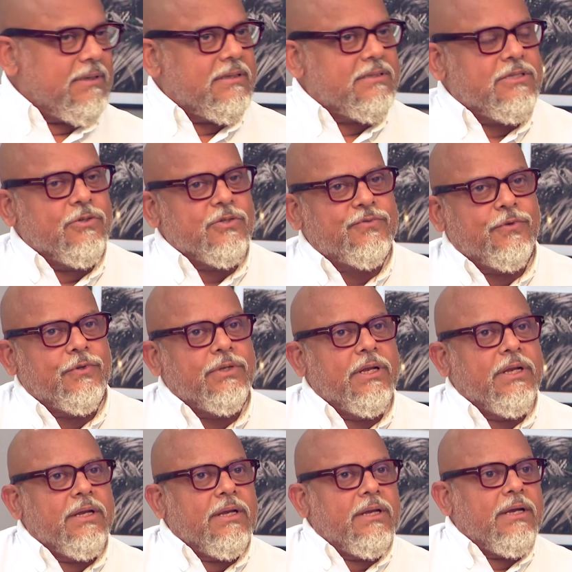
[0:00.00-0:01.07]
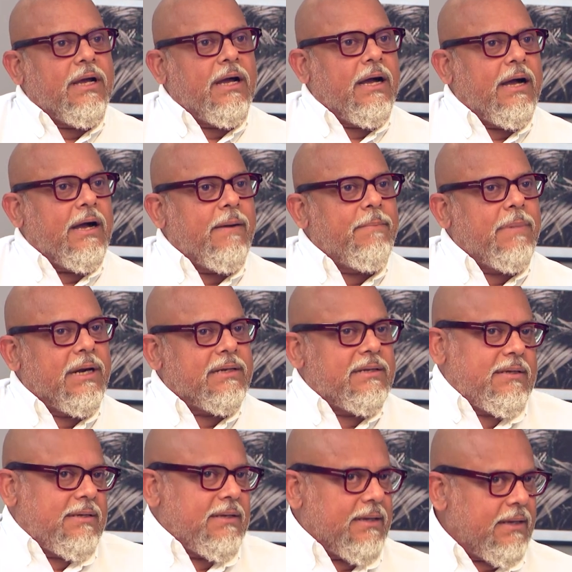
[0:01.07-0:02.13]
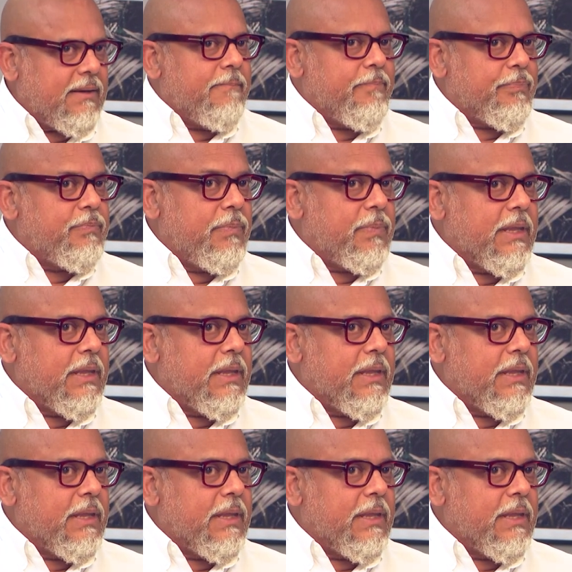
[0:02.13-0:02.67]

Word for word: It's useful, uh, but um,